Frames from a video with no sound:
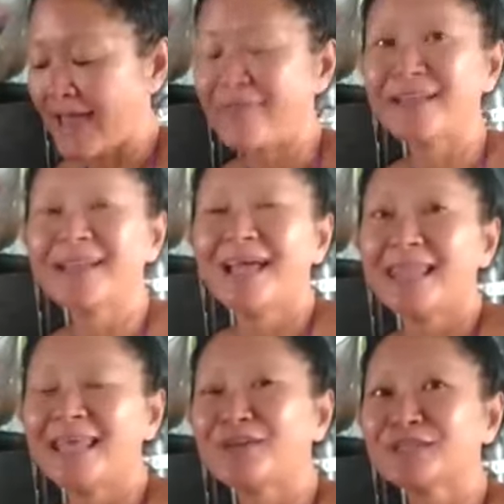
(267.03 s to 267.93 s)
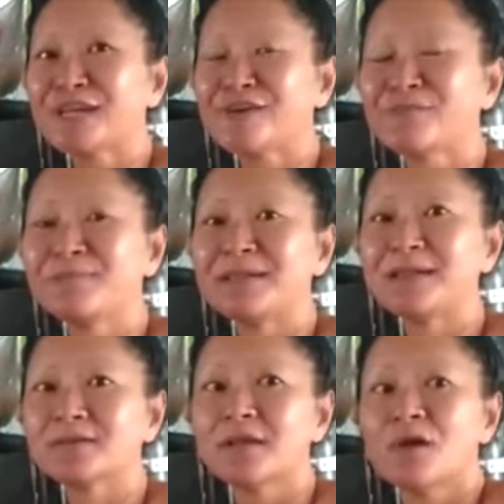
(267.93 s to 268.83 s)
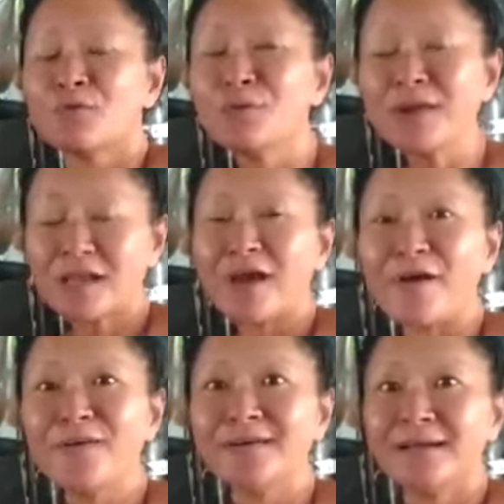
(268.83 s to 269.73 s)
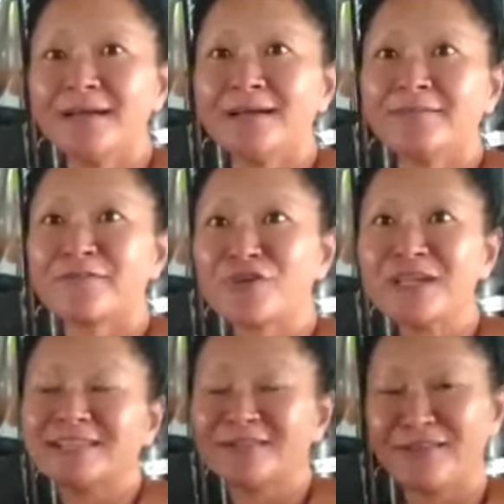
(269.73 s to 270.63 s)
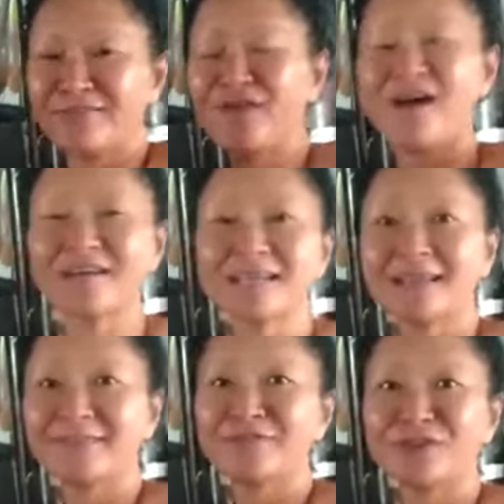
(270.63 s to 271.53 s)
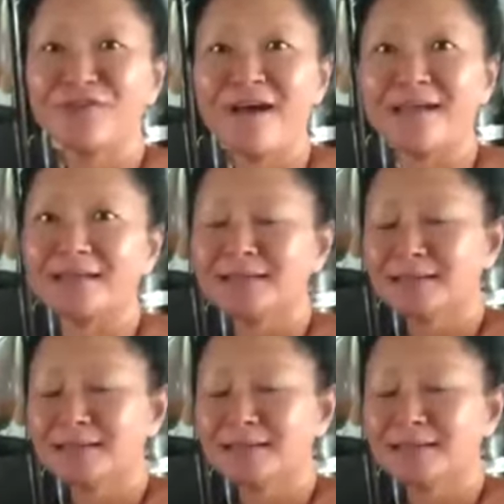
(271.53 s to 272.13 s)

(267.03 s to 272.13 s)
And then later Sharon Pete goes, we want to go. Hmm. Free. So we're all going to get a free ride.